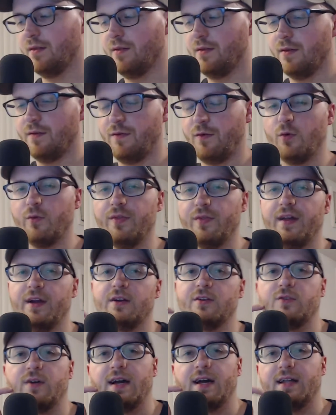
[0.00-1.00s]
fold
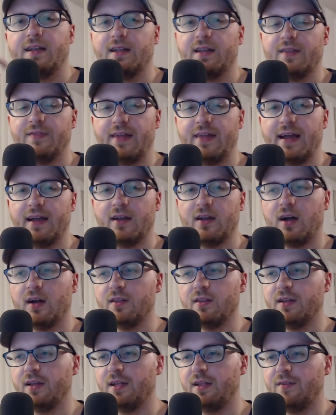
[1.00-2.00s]
there, trying to get that
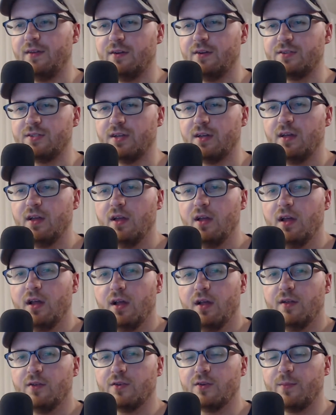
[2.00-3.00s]
gauntlet. And there's a
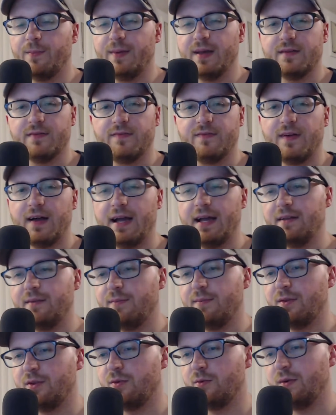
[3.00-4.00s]
big
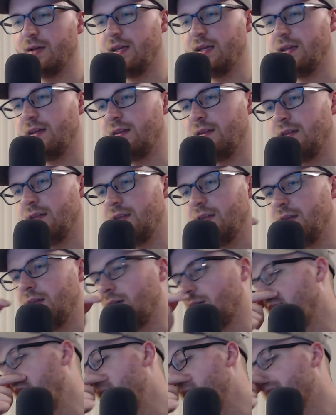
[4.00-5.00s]
fight between
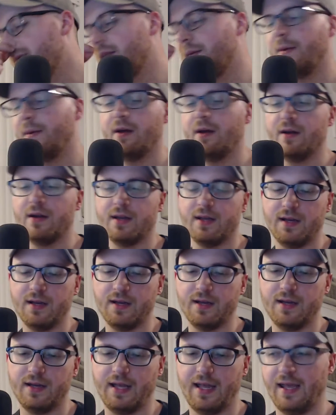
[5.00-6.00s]
Captain
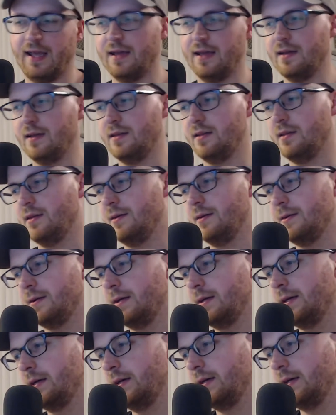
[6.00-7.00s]
America and
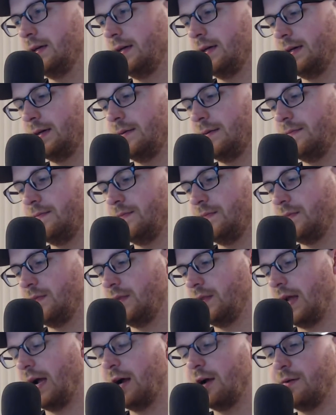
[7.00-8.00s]

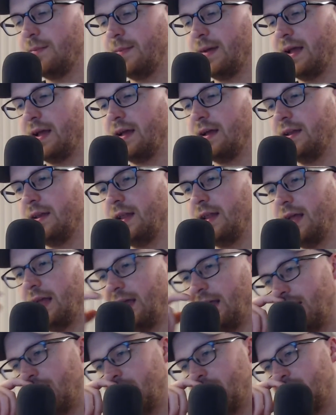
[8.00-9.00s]
Iron Man
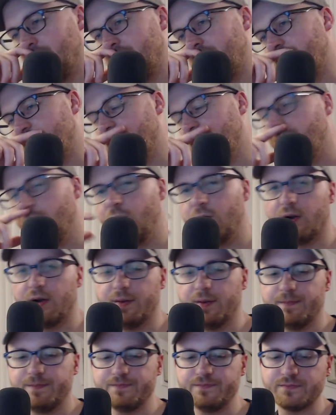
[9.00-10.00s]
and
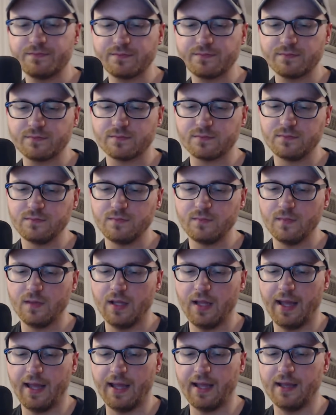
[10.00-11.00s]
Thor,
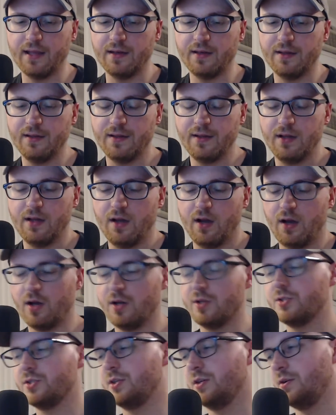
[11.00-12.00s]
and
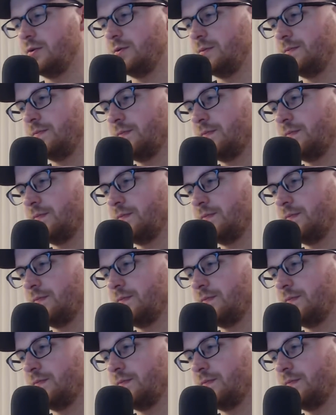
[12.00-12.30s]
also